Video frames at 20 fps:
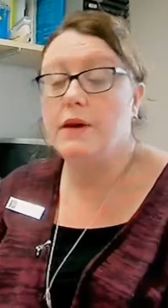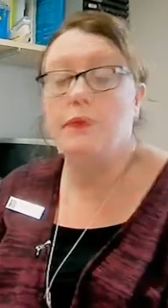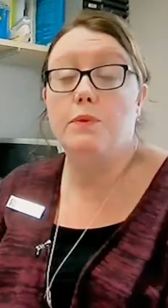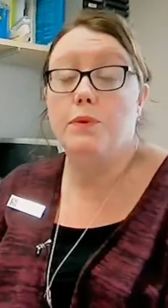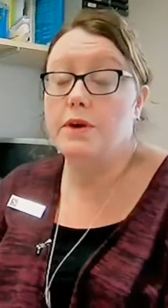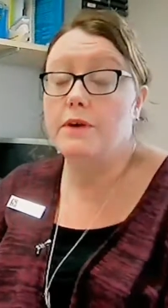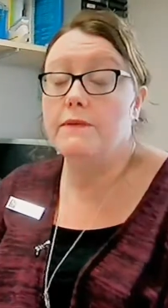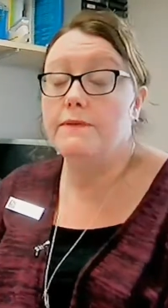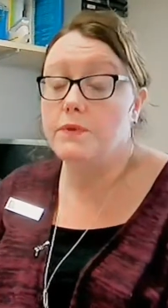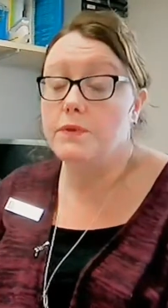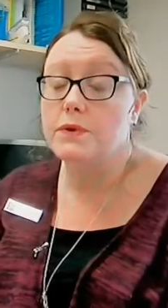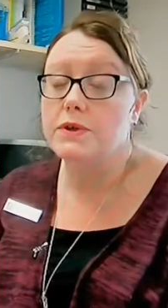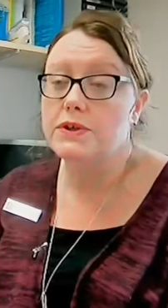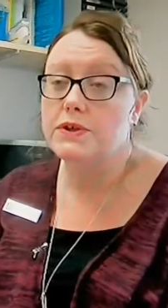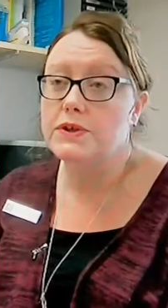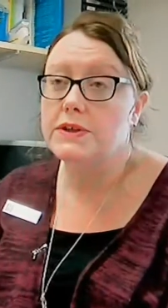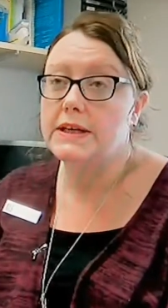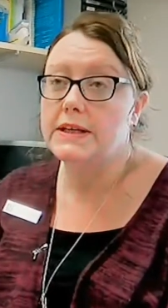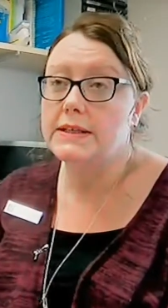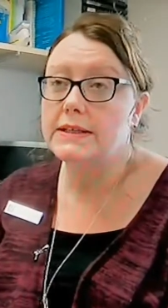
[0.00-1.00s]
workforce,
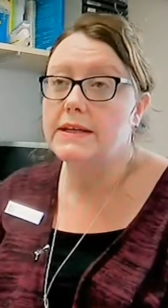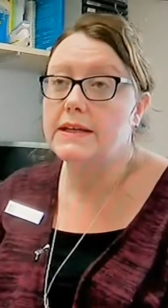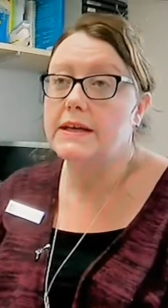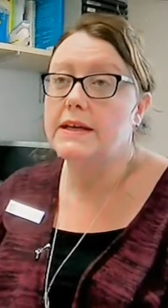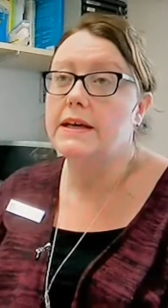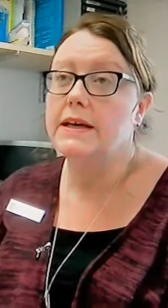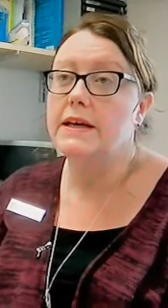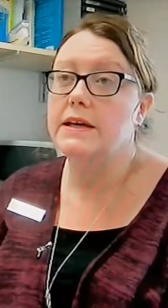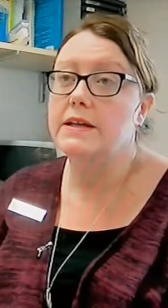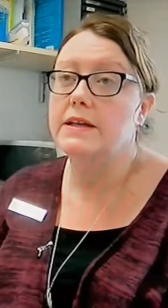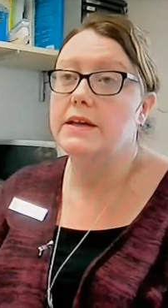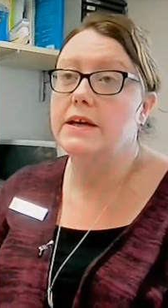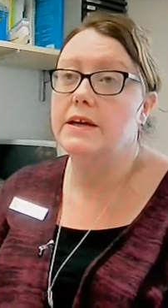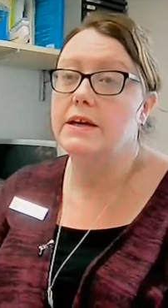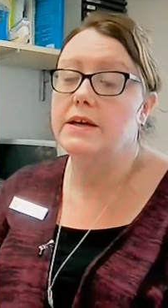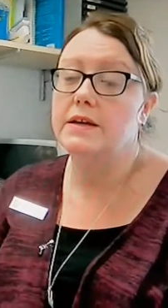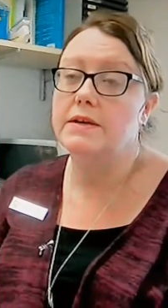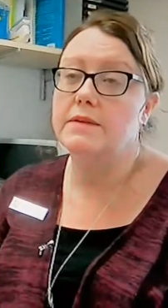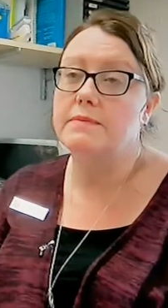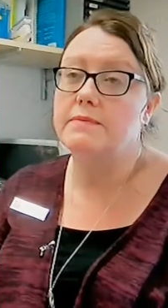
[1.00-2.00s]
should I say,
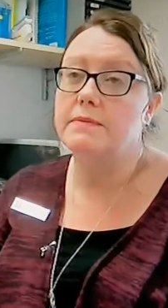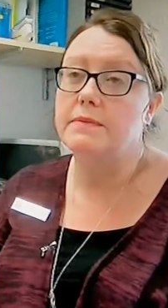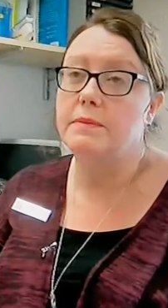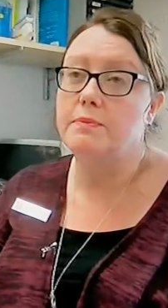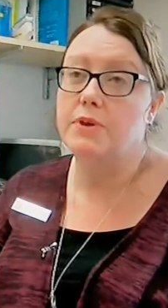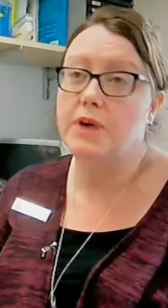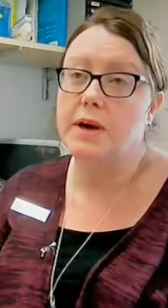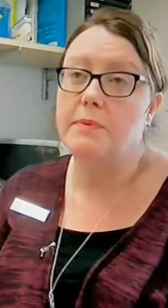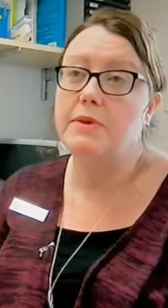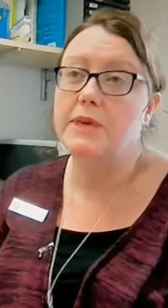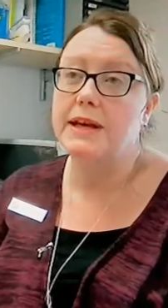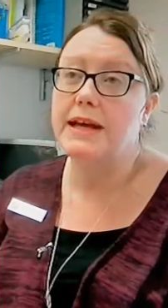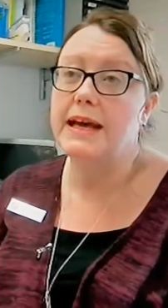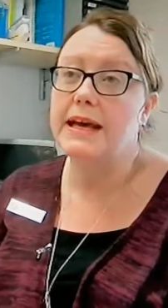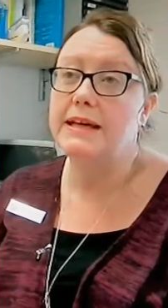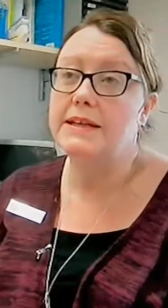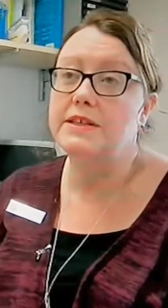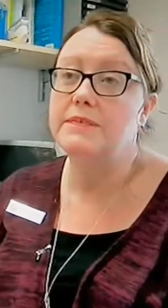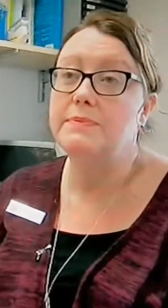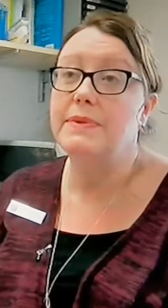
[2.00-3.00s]
in primary
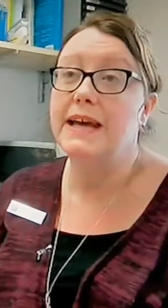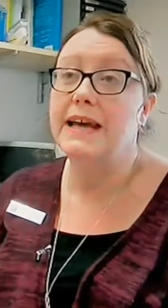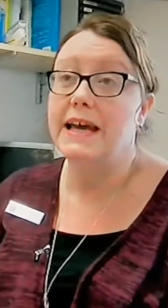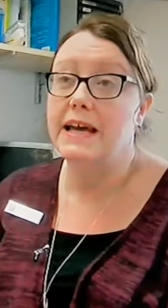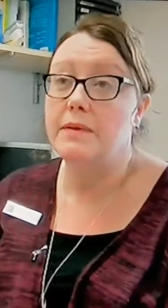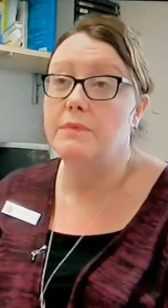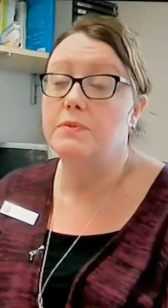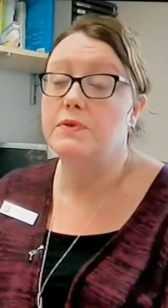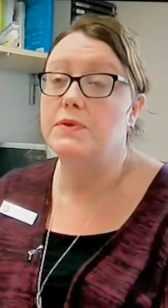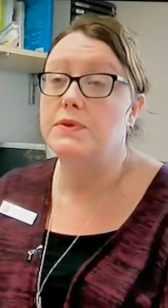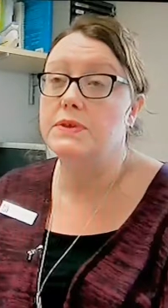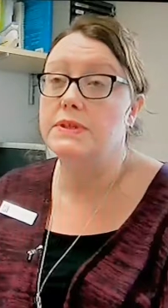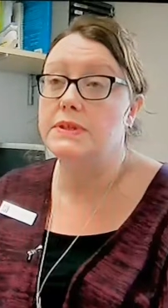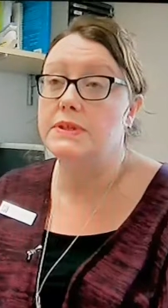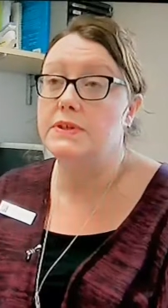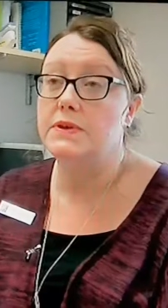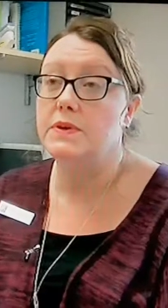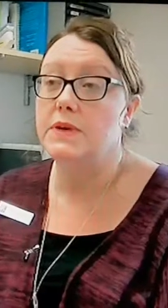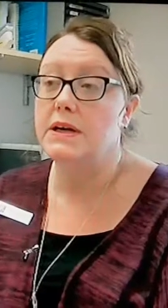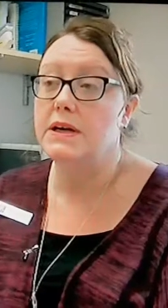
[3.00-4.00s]
care to be able
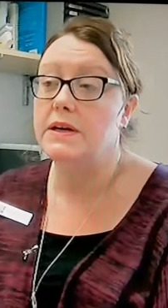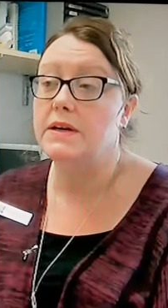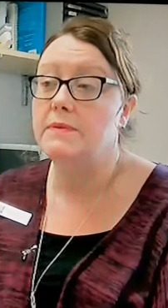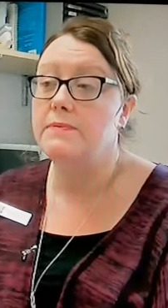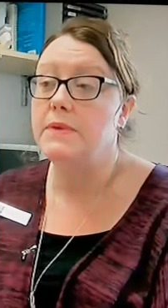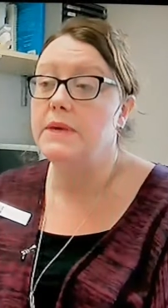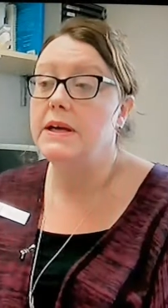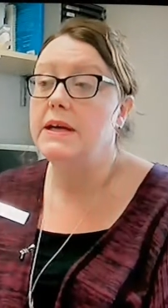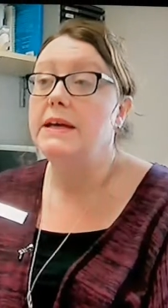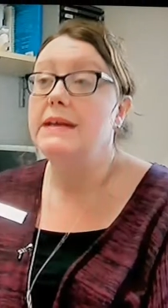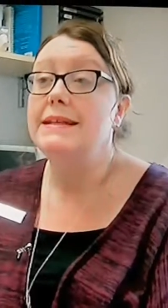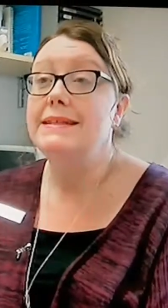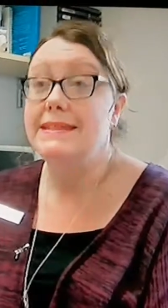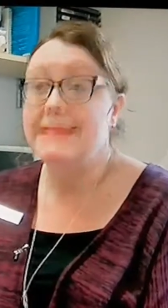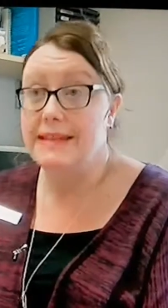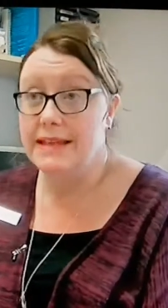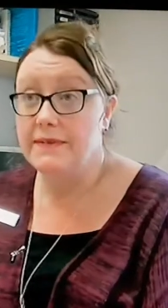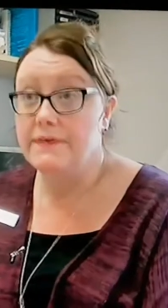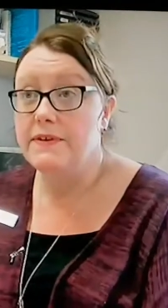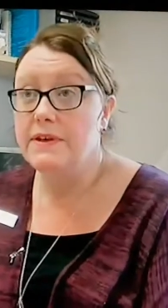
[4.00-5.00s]
to
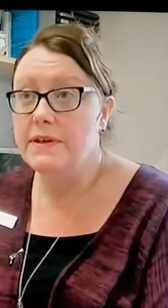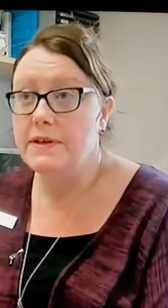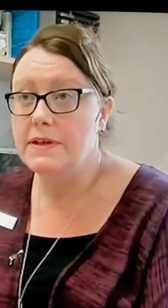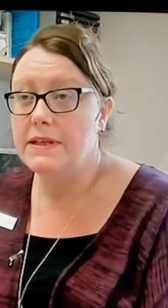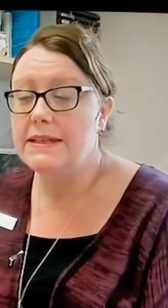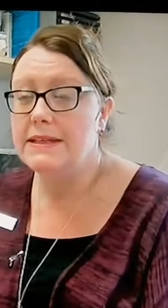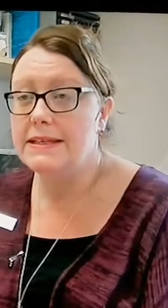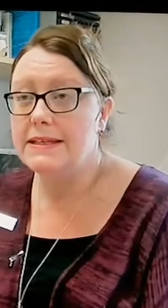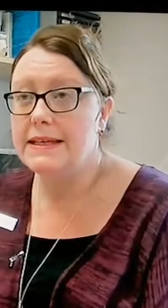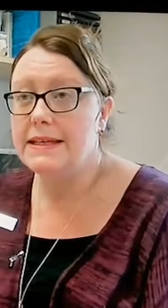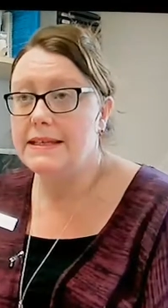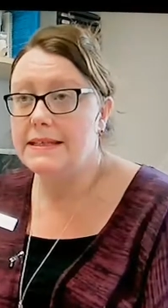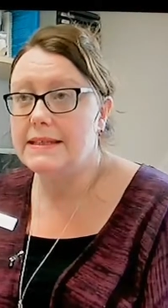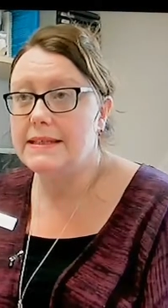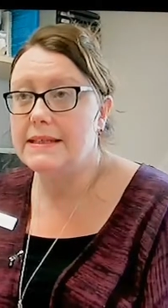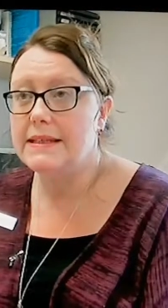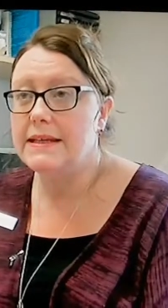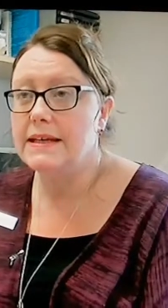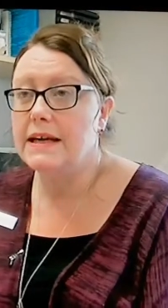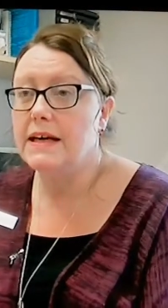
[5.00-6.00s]
deliver this
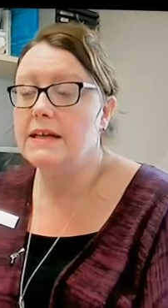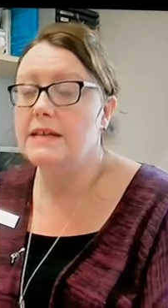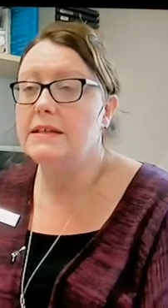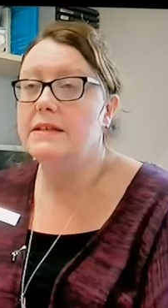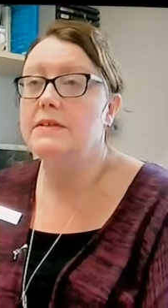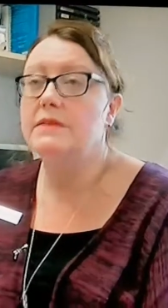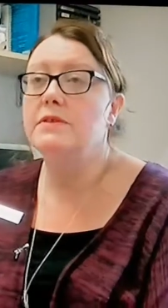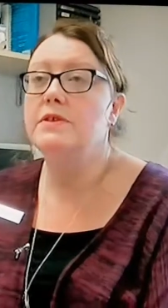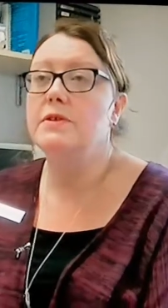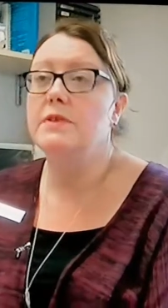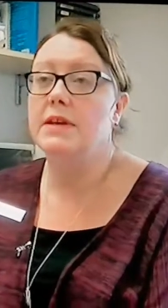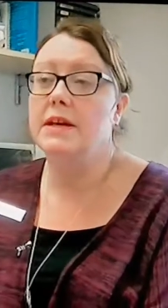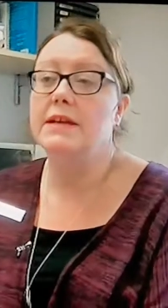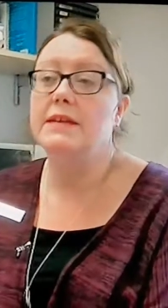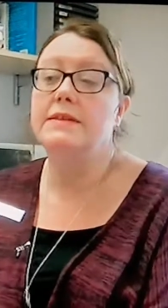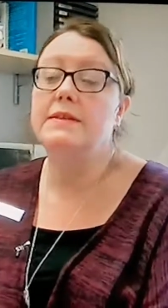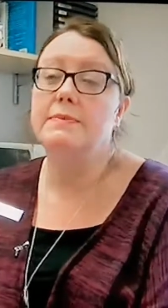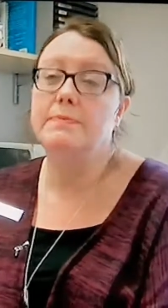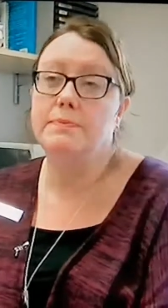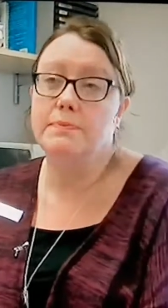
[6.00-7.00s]
testing, and
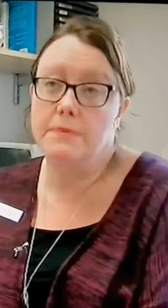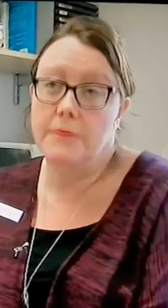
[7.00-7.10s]
it's